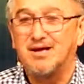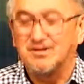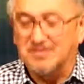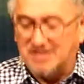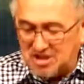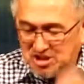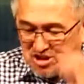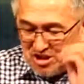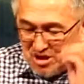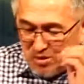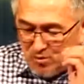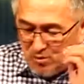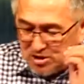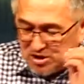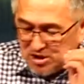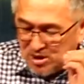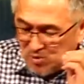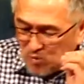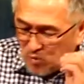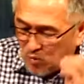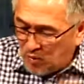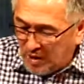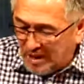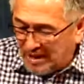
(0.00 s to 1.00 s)
that she
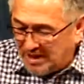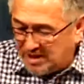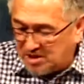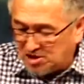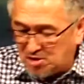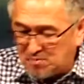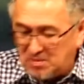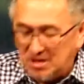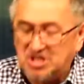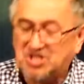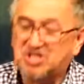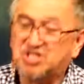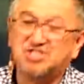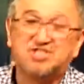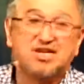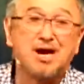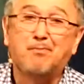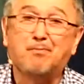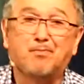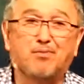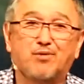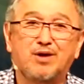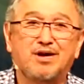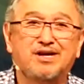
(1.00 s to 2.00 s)
wasn't willing to be
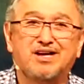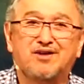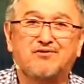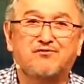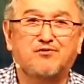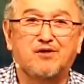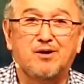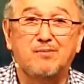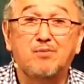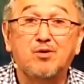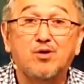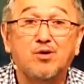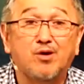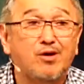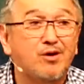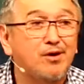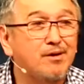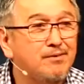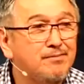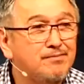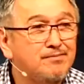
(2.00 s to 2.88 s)
separated from her.